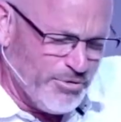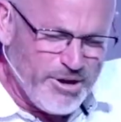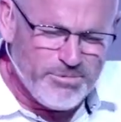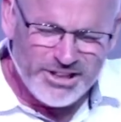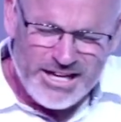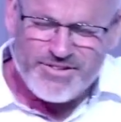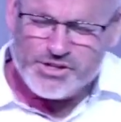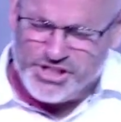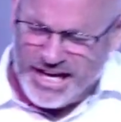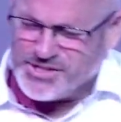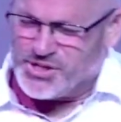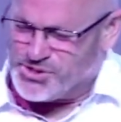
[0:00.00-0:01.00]
We believe that
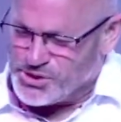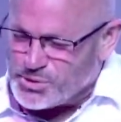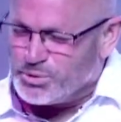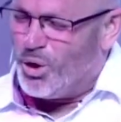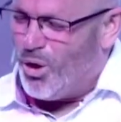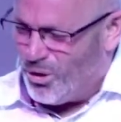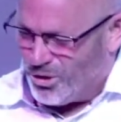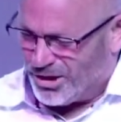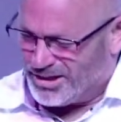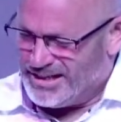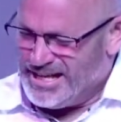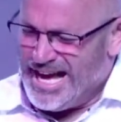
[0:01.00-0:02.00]
Jesus is
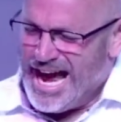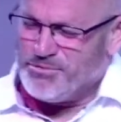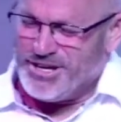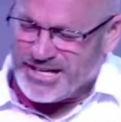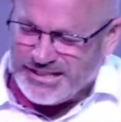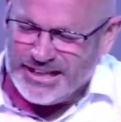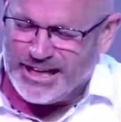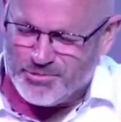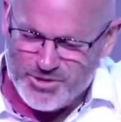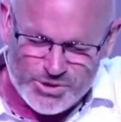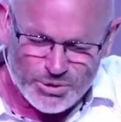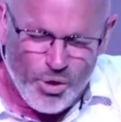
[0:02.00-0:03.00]
Lord. And we
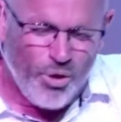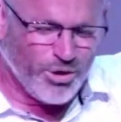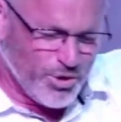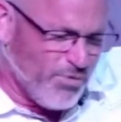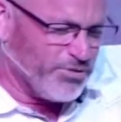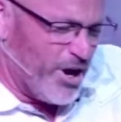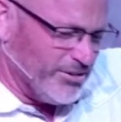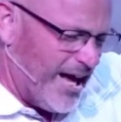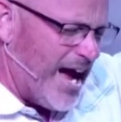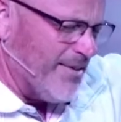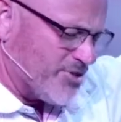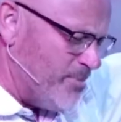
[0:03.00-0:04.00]
declare him as Lord over our
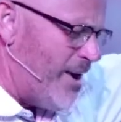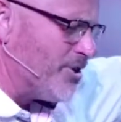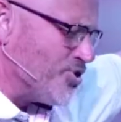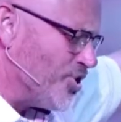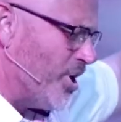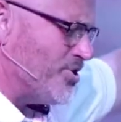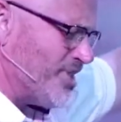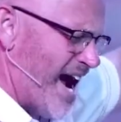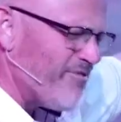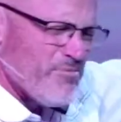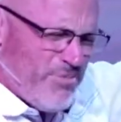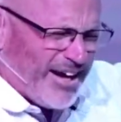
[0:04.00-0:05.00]
lives. Come on, church.
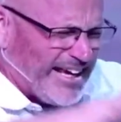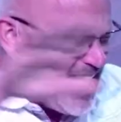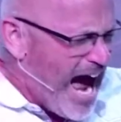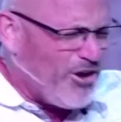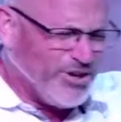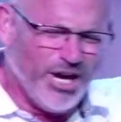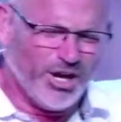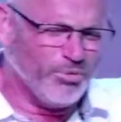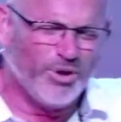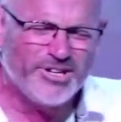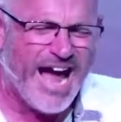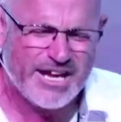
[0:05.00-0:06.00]
Everybody out
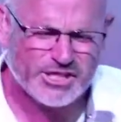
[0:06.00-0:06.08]
here, we're